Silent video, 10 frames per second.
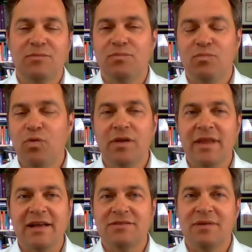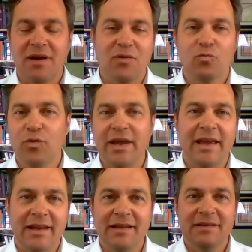
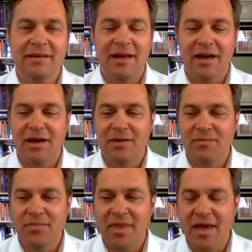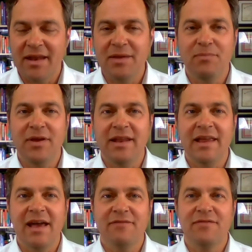read any
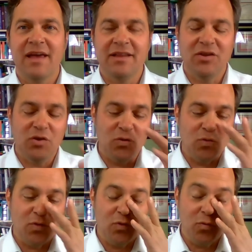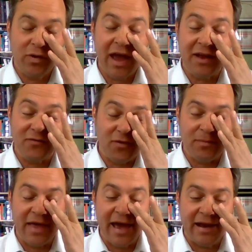PDF that you create from
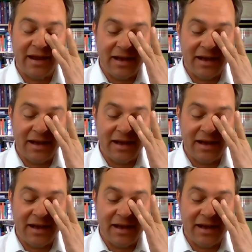that,